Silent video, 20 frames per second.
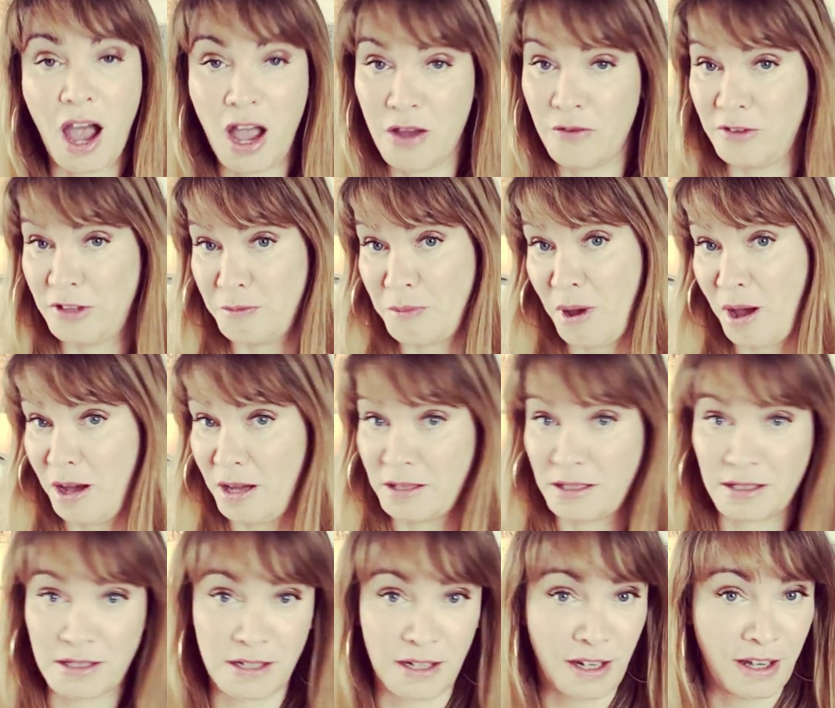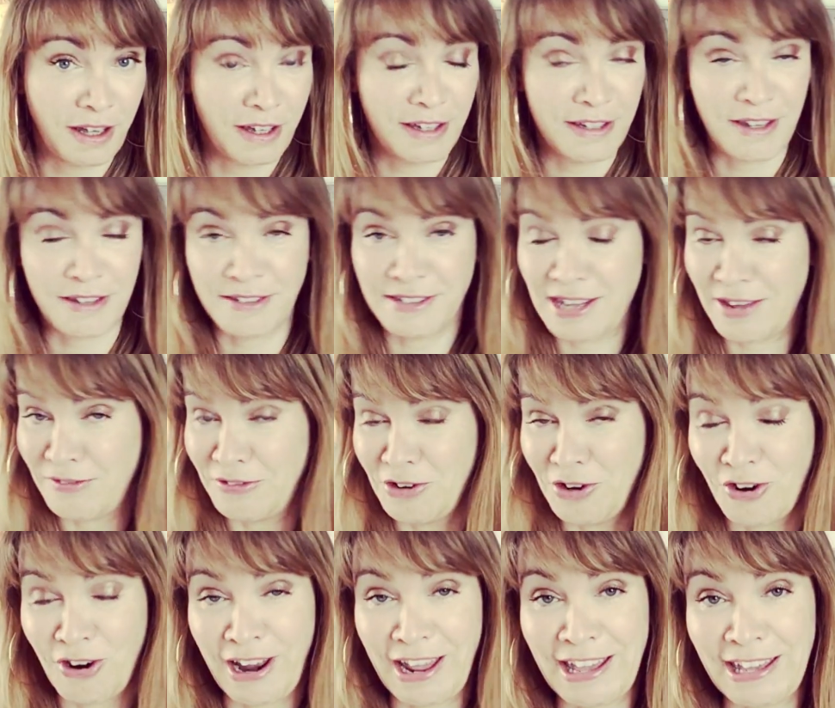over the past 7
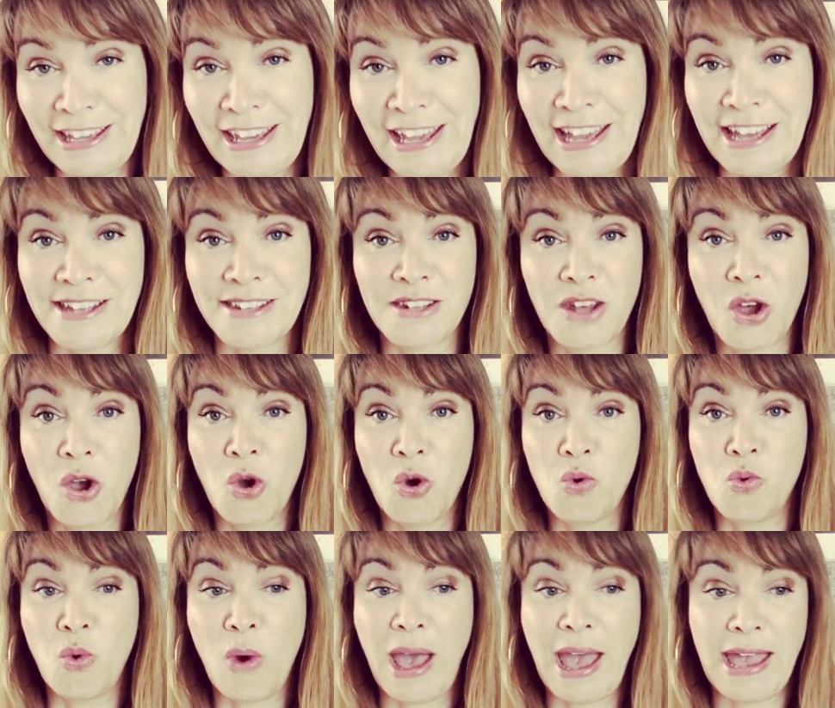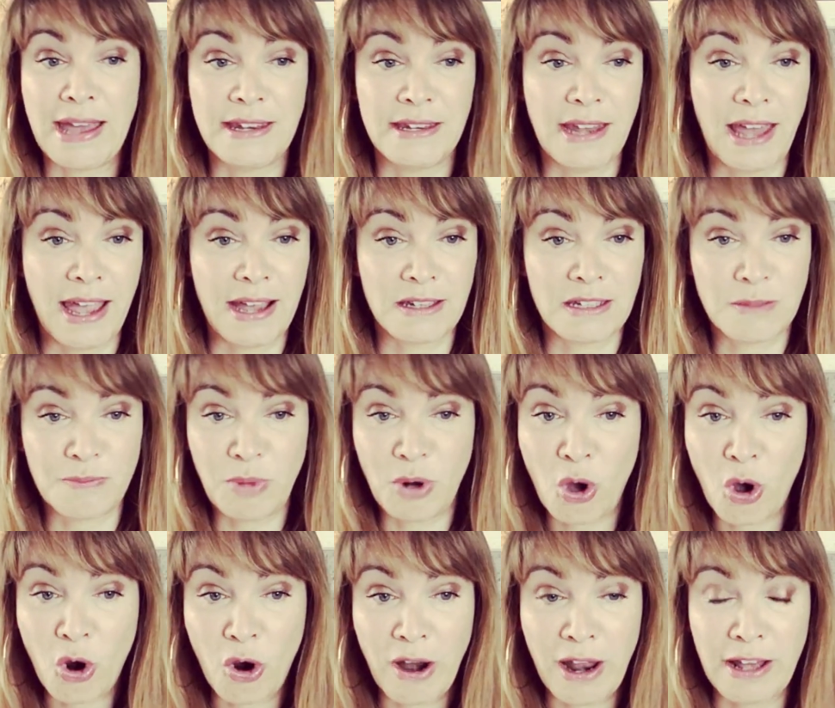or 8 years when
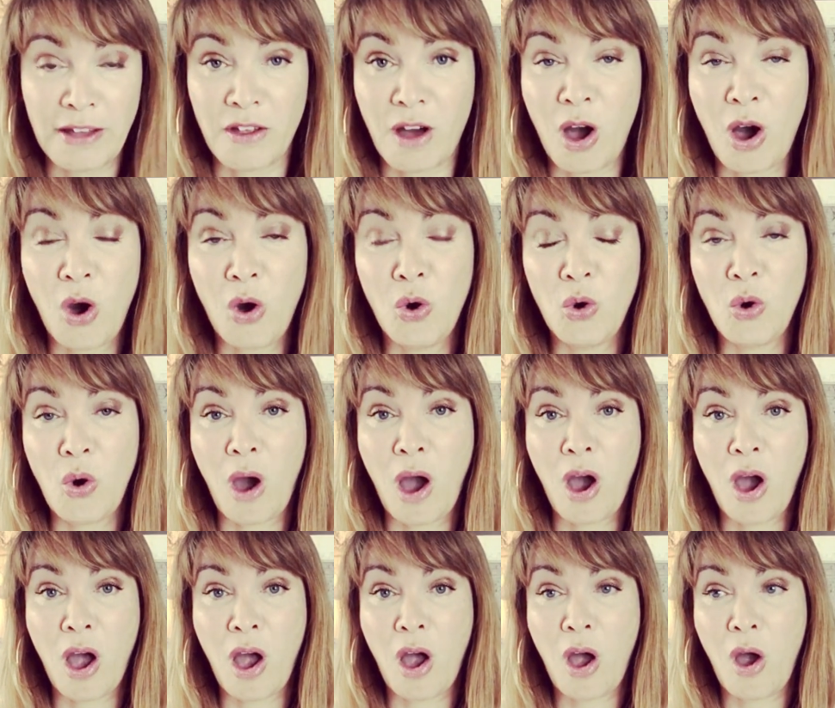exploring the whole